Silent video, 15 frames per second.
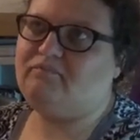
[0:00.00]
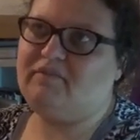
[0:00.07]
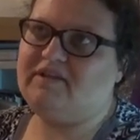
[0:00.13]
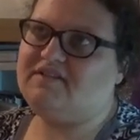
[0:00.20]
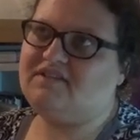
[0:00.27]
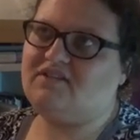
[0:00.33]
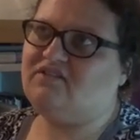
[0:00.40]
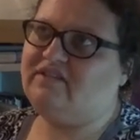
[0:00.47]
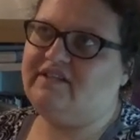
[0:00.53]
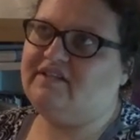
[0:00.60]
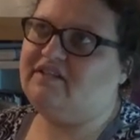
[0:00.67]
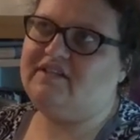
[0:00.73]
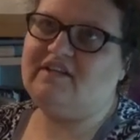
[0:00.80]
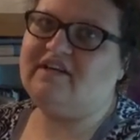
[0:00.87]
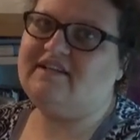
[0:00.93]
basically in
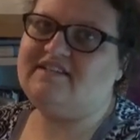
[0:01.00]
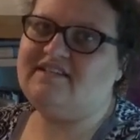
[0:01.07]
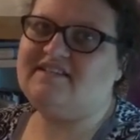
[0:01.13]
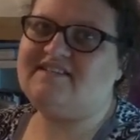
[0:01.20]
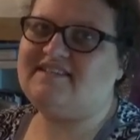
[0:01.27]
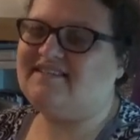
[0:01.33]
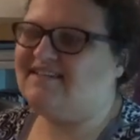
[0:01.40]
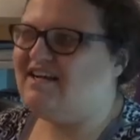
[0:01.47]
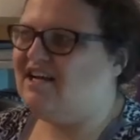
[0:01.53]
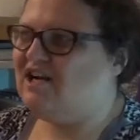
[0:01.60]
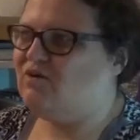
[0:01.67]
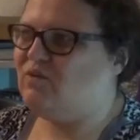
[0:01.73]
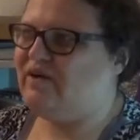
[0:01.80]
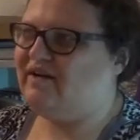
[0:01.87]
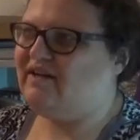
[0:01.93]
the 90s
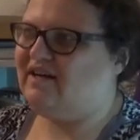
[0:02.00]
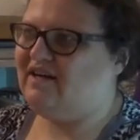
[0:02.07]
when